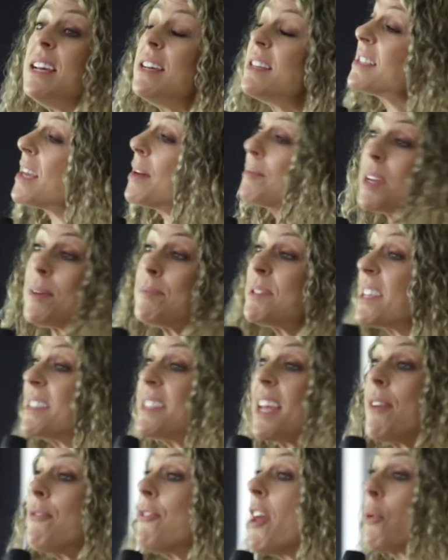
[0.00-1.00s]
Sometimes I
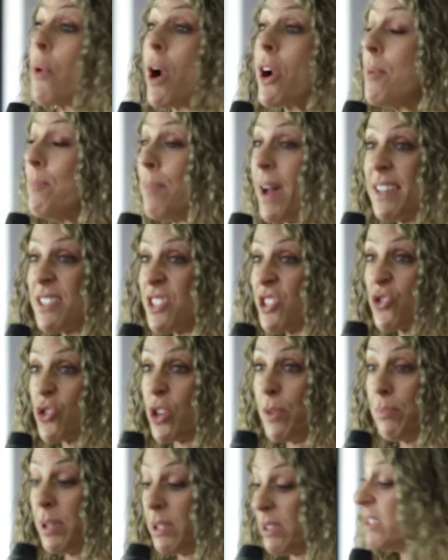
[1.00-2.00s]
say if they're on a bus
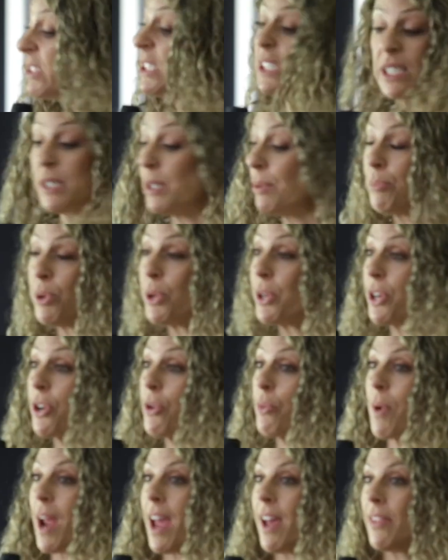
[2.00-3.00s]
trip, put it
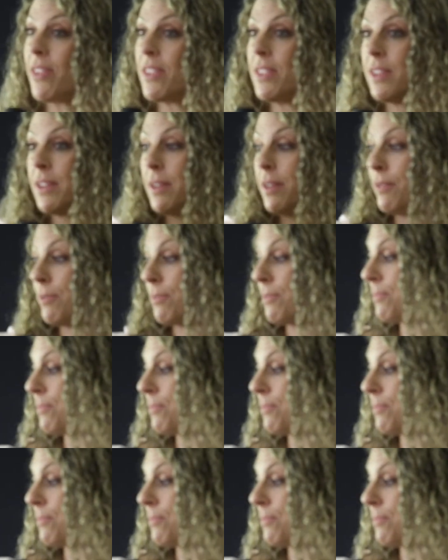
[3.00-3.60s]
around the